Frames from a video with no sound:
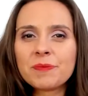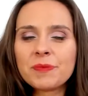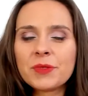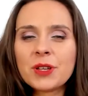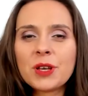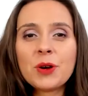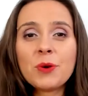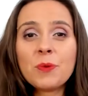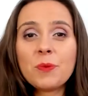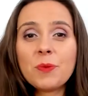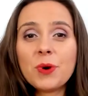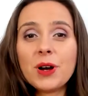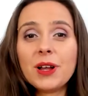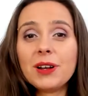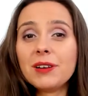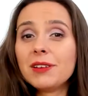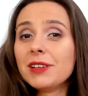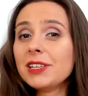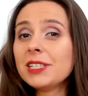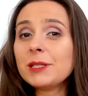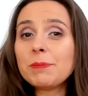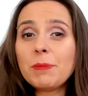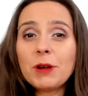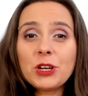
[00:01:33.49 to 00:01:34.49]
Well,
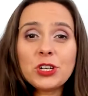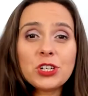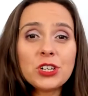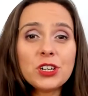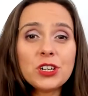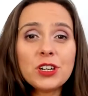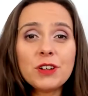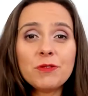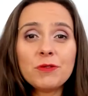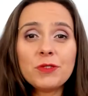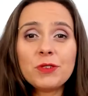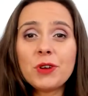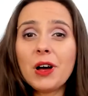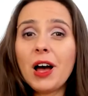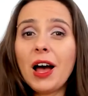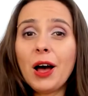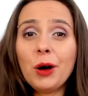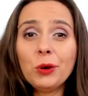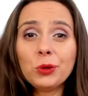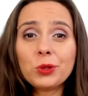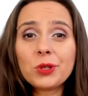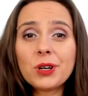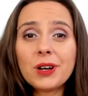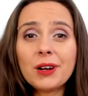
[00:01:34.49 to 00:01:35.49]
inspection of the
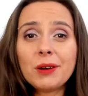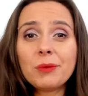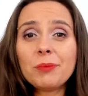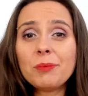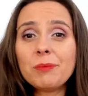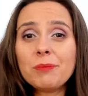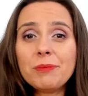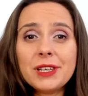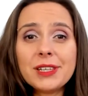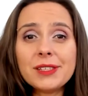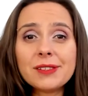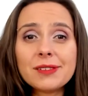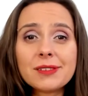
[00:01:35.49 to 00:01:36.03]
outcome means